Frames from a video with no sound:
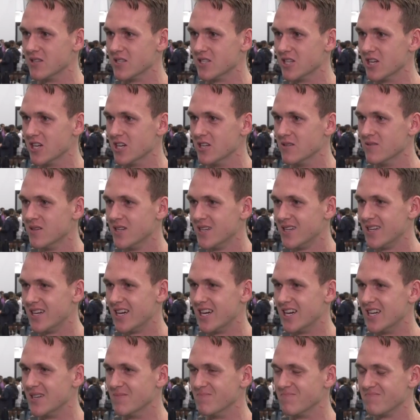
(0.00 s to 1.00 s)
So
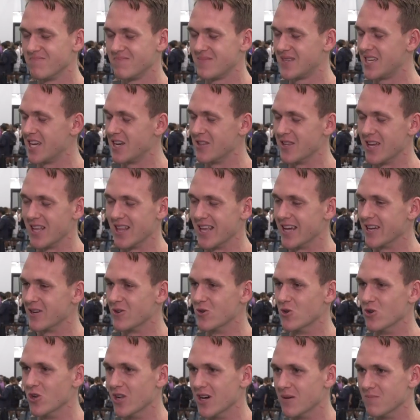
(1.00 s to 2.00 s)
getting that late
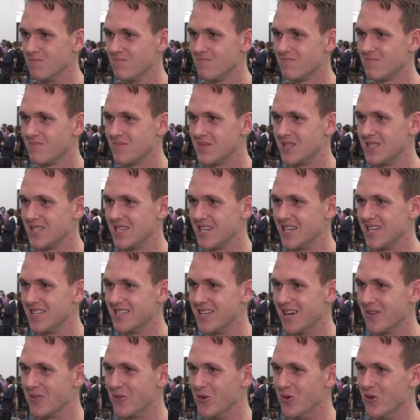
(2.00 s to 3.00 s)
call up is
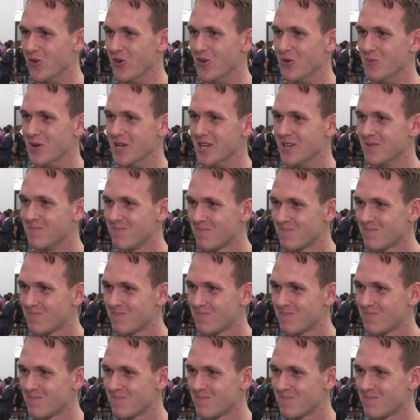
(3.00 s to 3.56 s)
nothing new to me.